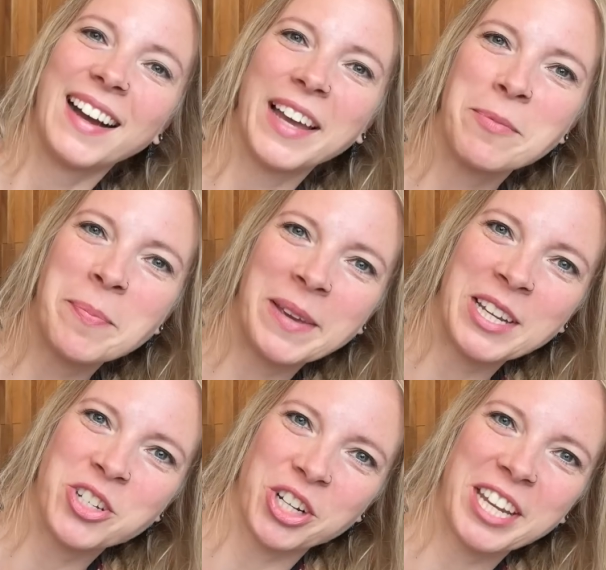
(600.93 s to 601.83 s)
I'm a
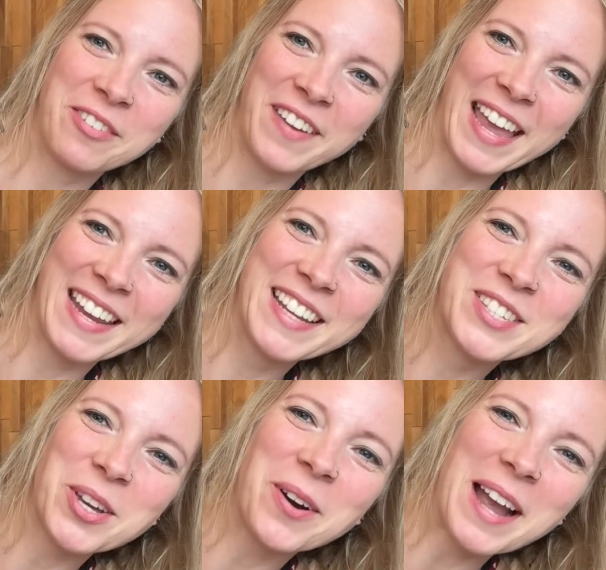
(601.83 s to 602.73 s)
big jerky fan,
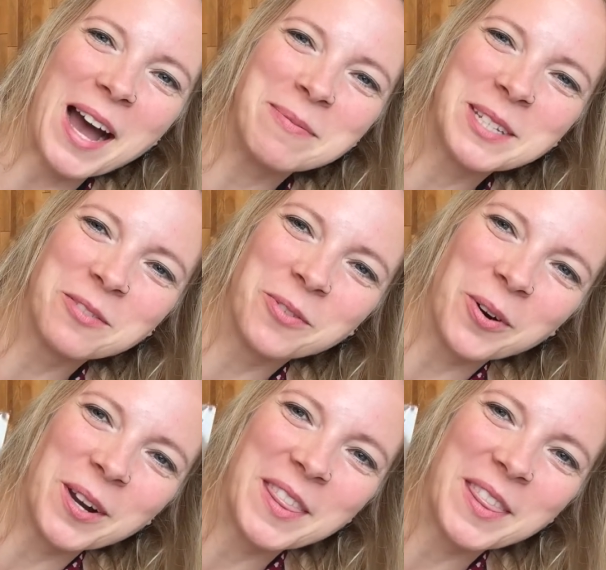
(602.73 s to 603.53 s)
so I opted for